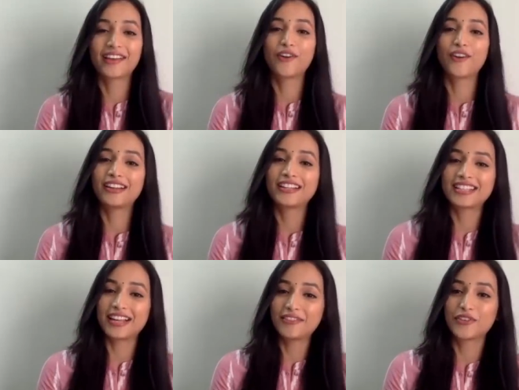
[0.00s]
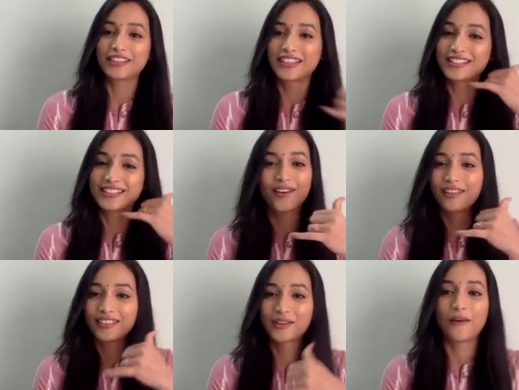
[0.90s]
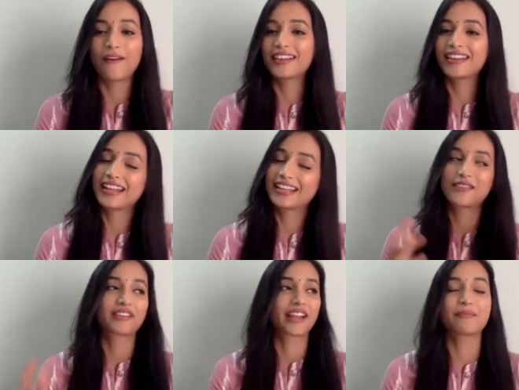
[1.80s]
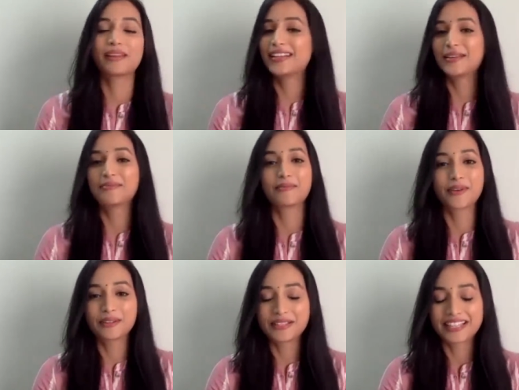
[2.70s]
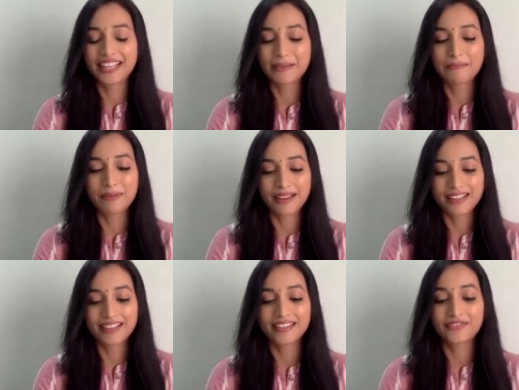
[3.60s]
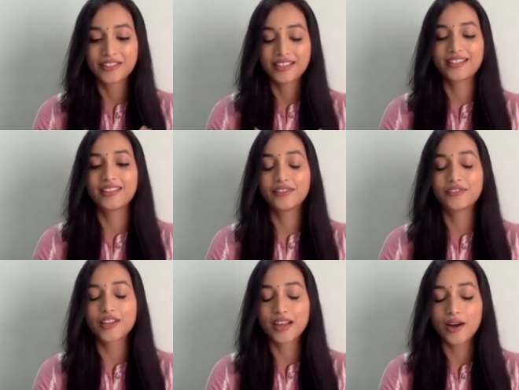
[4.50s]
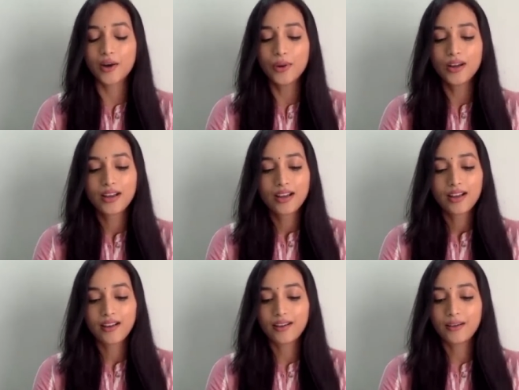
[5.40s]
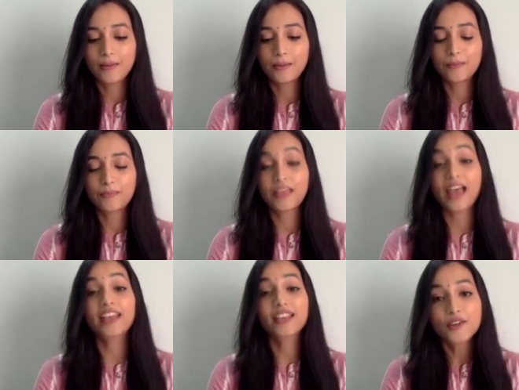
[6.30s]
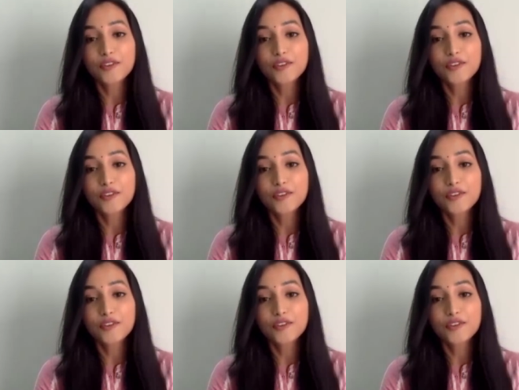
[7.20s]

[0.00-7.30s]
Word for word: have already said a few things on the call, and next time when I meet him, I'm going to say, but for here, for now, Um, thank you